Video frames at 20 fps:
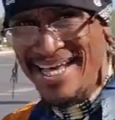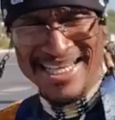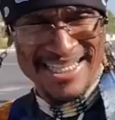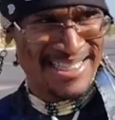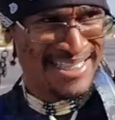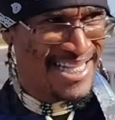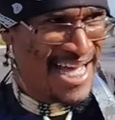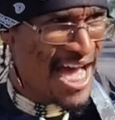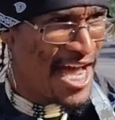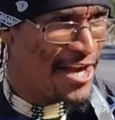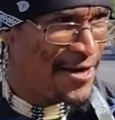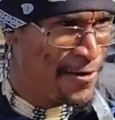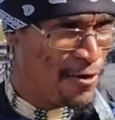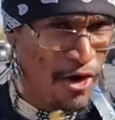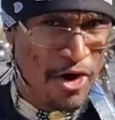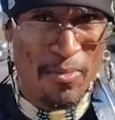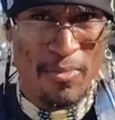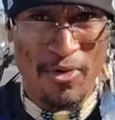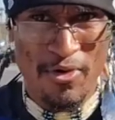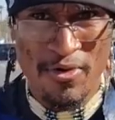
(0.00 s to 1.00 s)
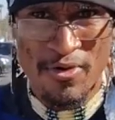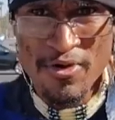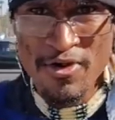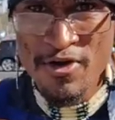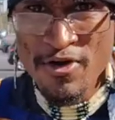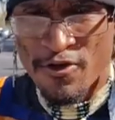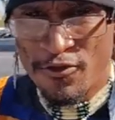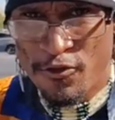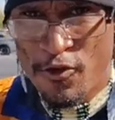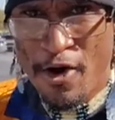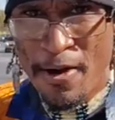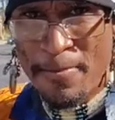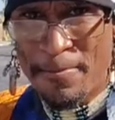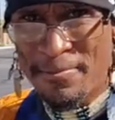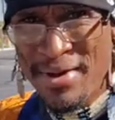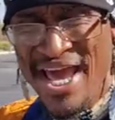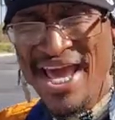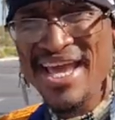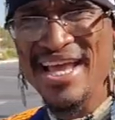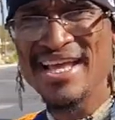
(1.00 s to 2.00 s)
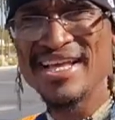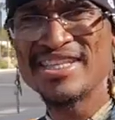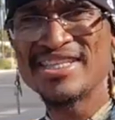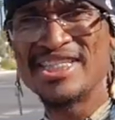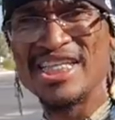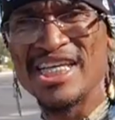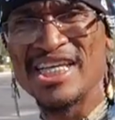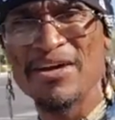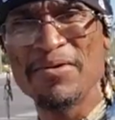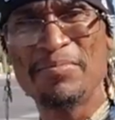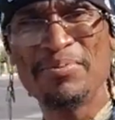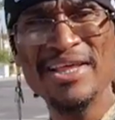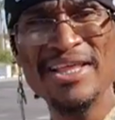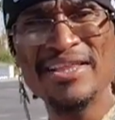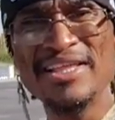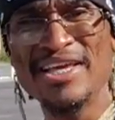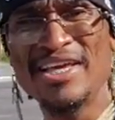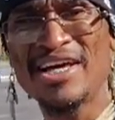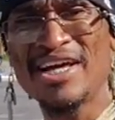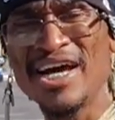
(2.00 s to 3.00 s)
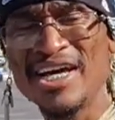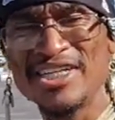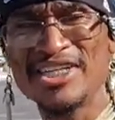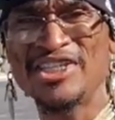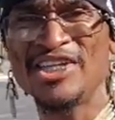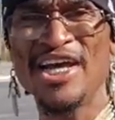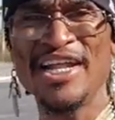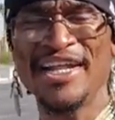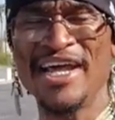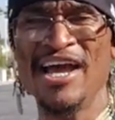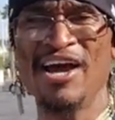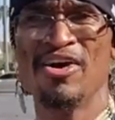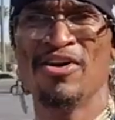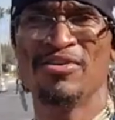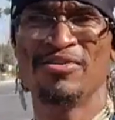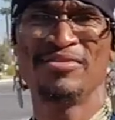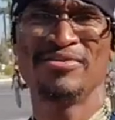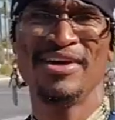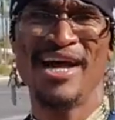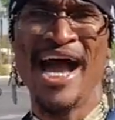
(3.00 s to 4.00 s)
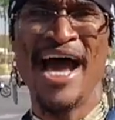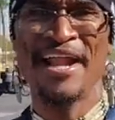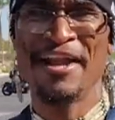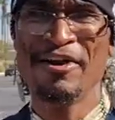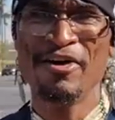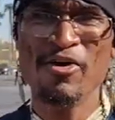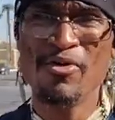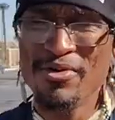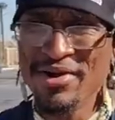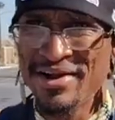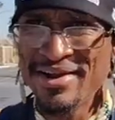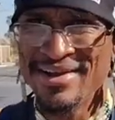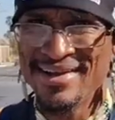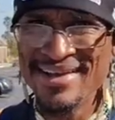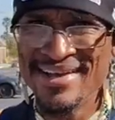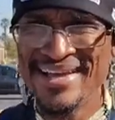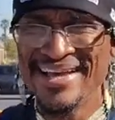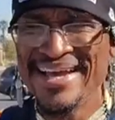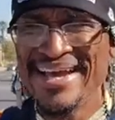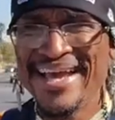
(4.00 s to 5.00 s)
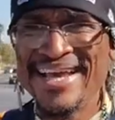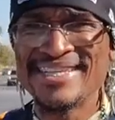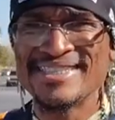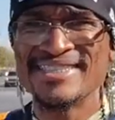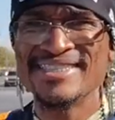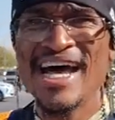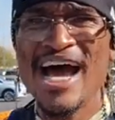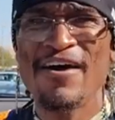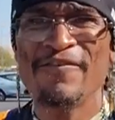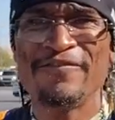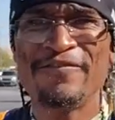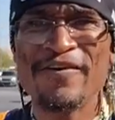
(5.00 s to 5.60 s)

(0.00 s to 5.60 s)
It's not normal for a bank to completely cut, shut down out of nowhere. It's not